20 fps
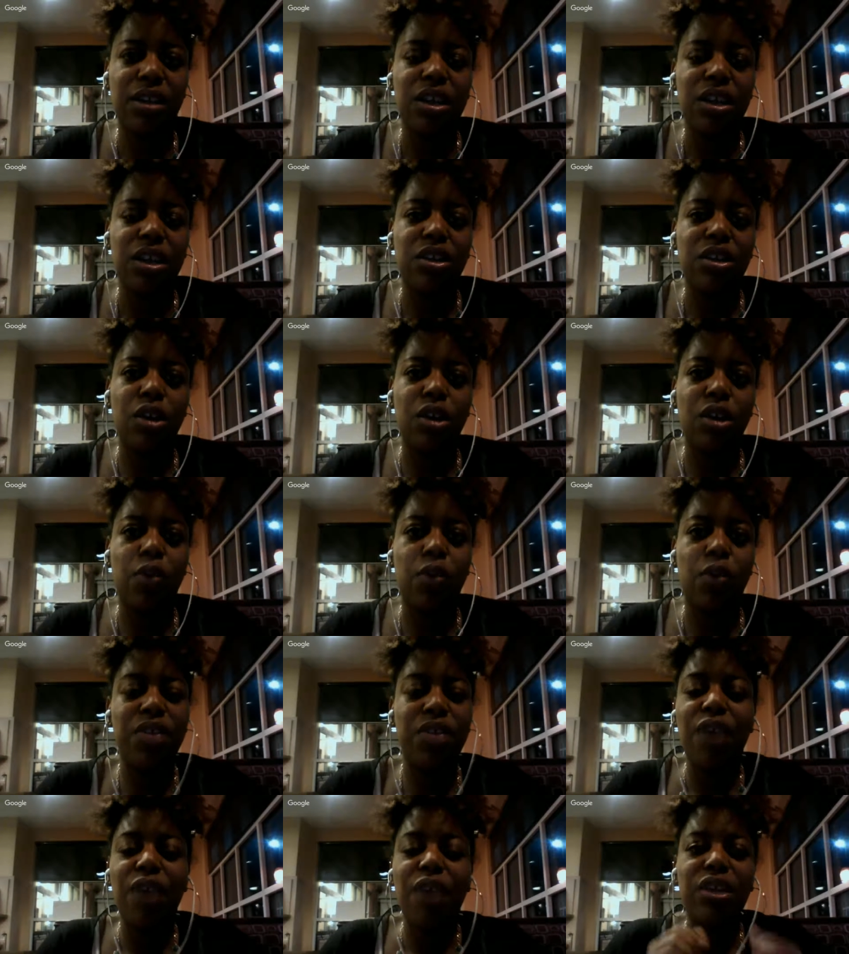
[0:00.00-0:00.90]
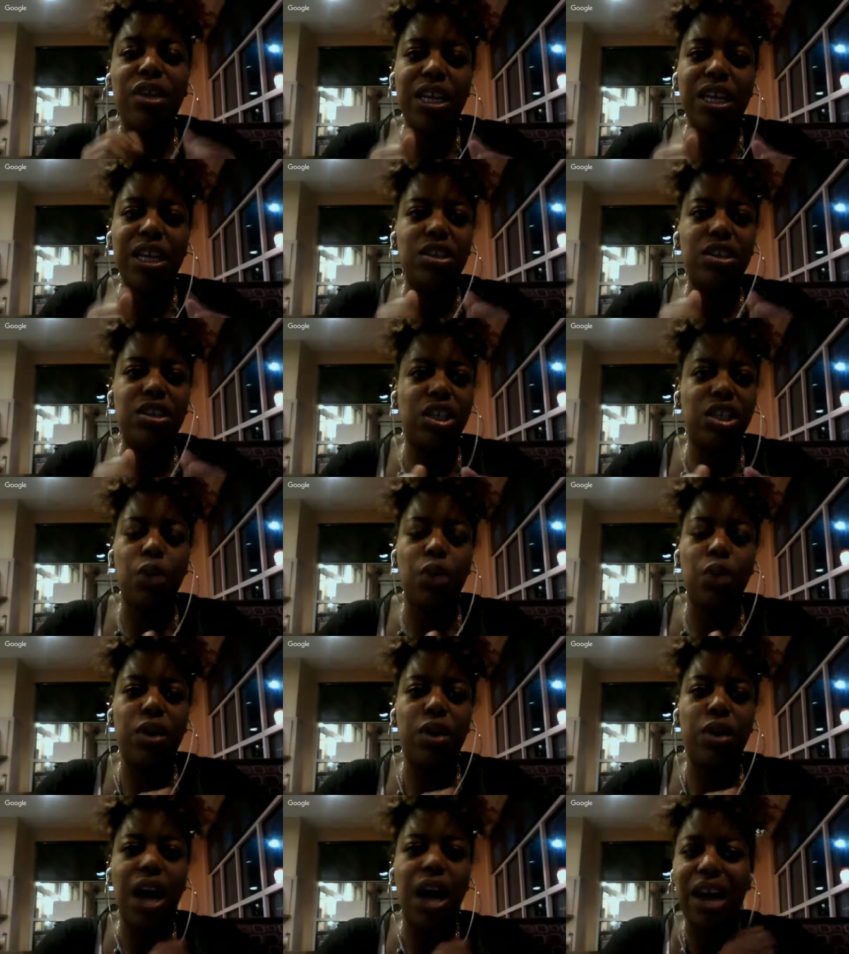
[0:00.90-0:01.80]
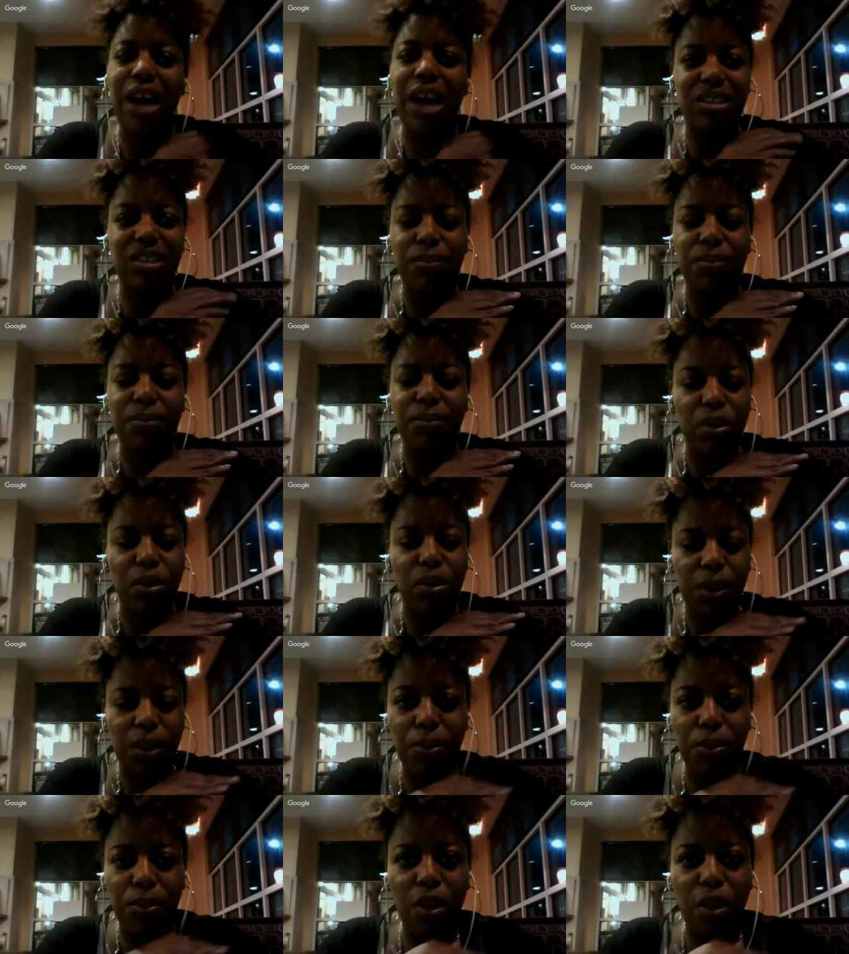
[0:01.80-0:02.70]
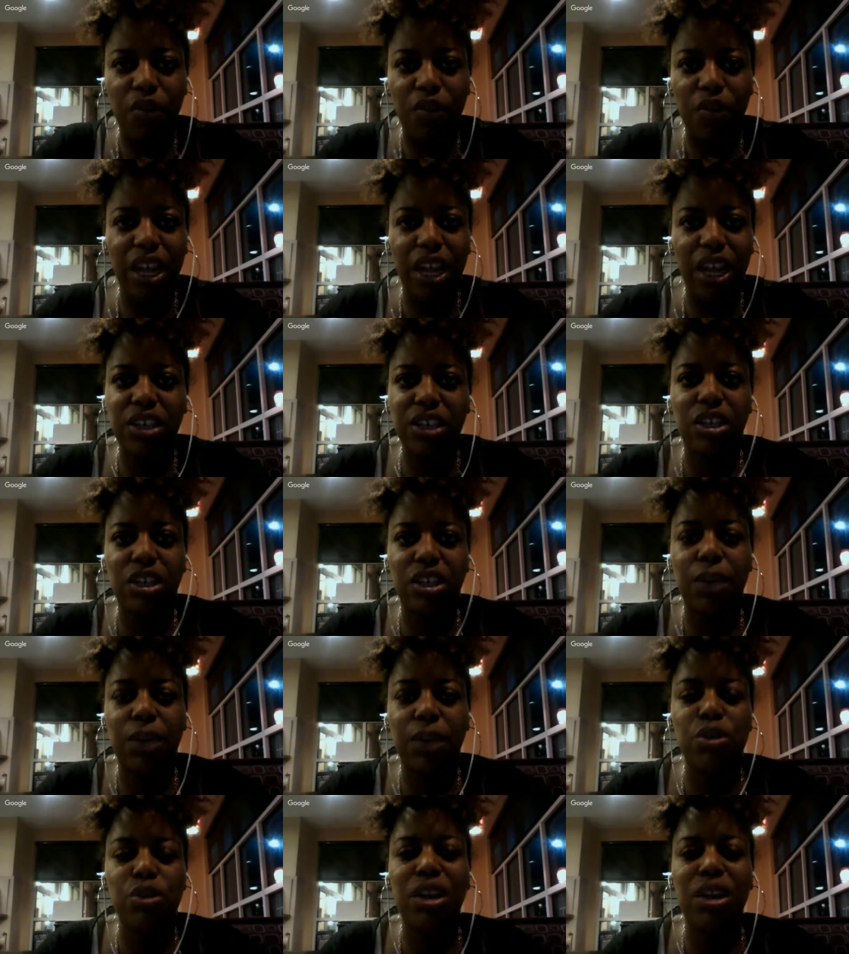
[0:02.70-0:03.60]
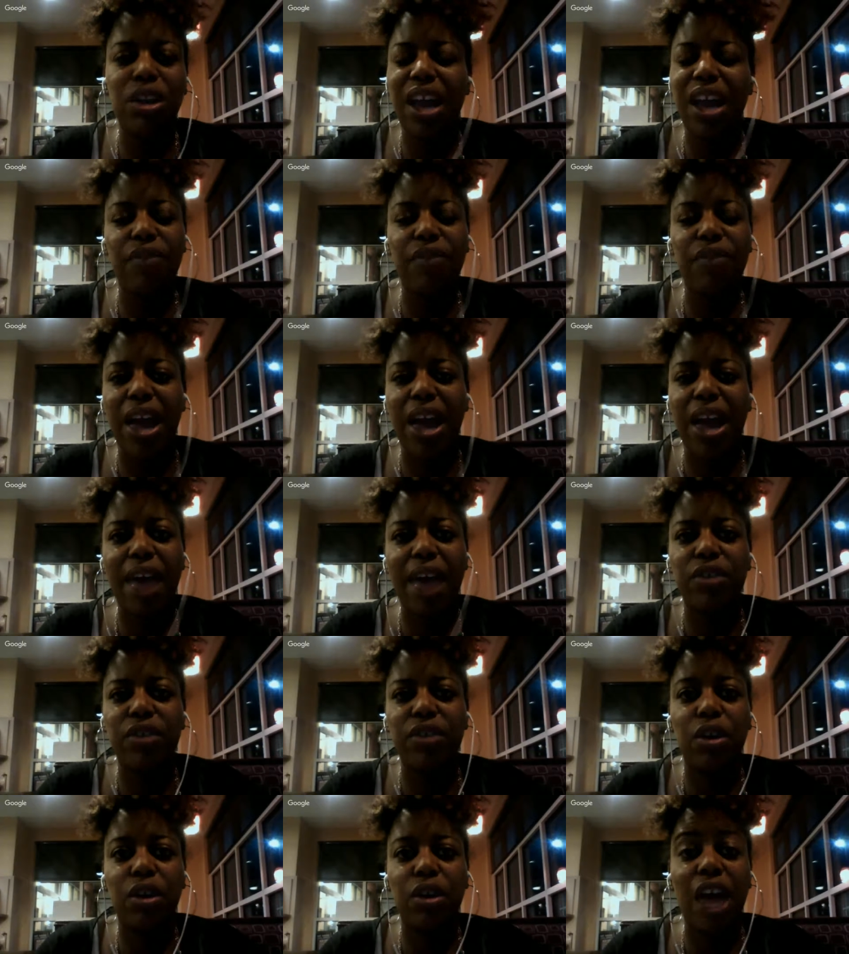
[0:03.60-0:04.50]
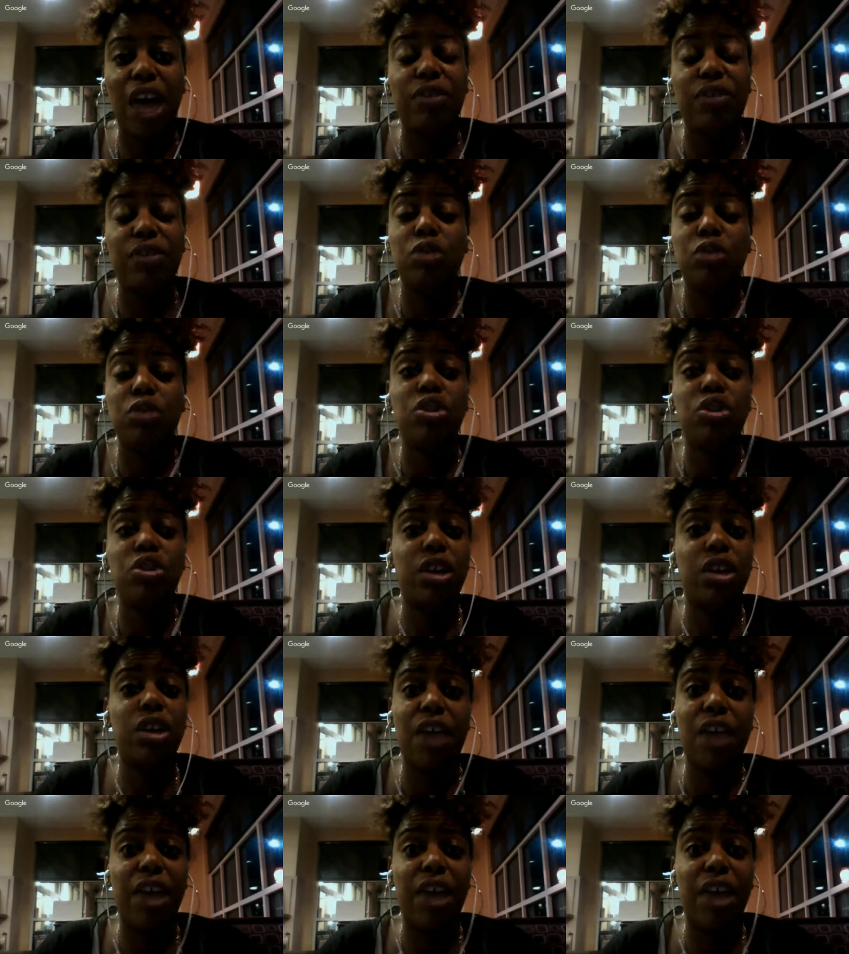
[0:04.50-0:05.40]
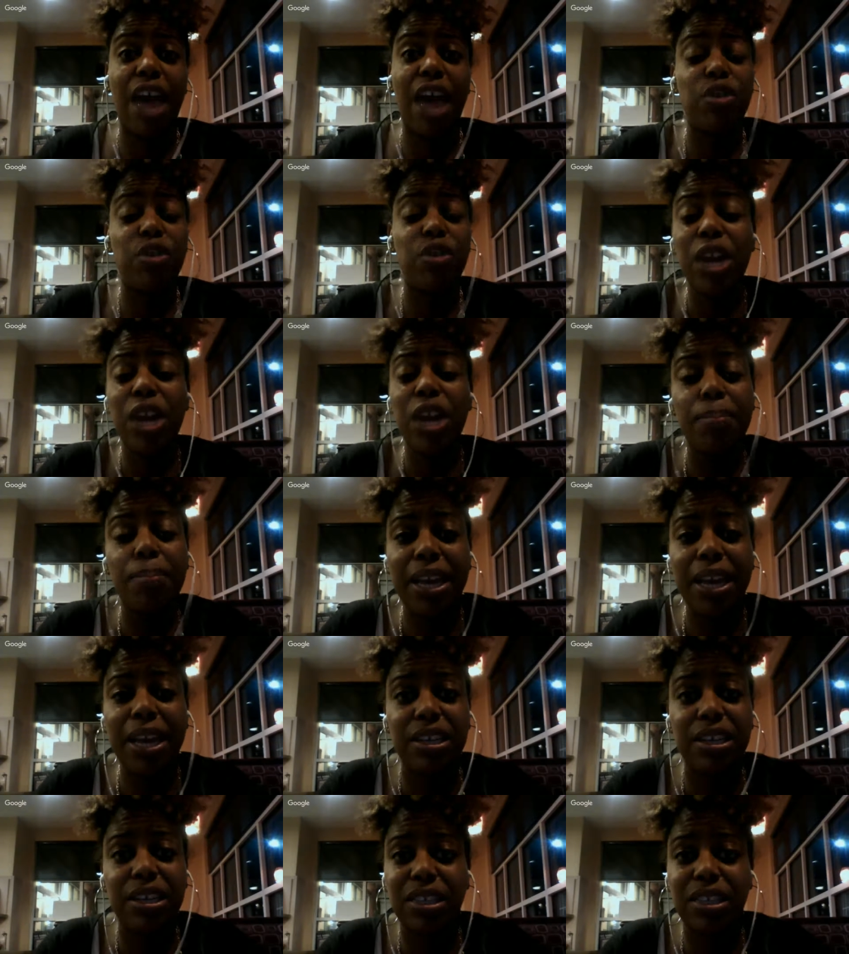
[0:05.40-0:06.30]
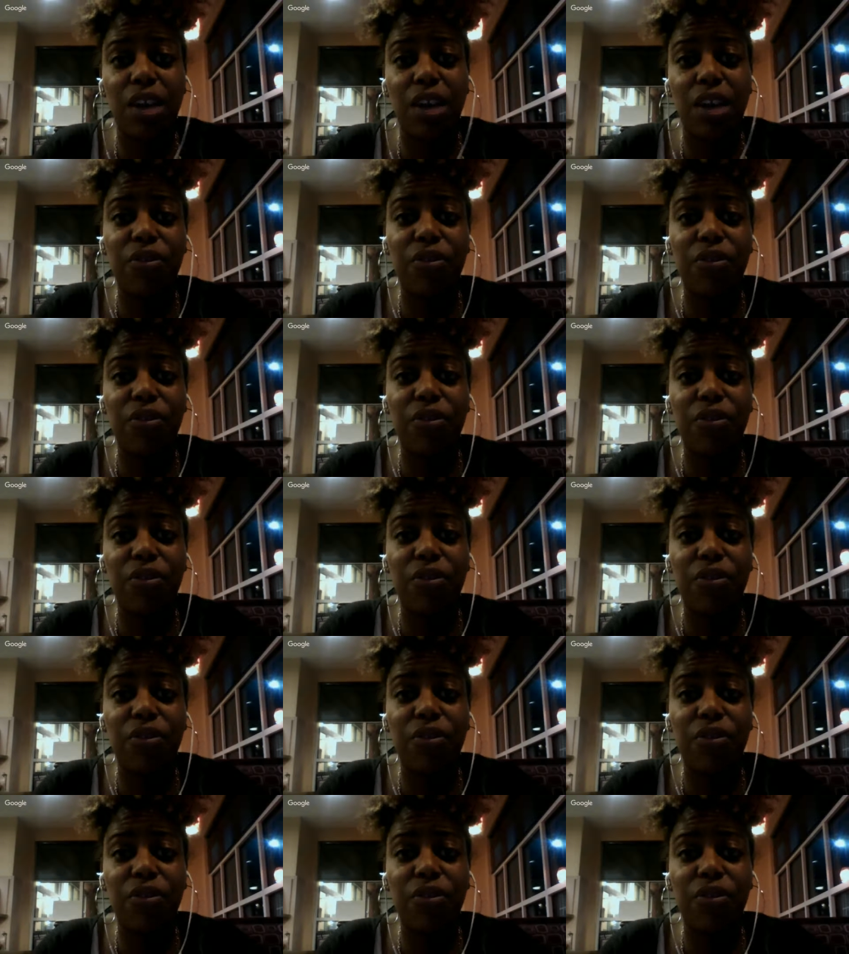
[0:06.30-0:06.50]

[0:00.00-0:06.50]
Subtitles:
So that relationship with God is the most important relationship you can ever have in your life, and you should ever have. You didn't make yourself.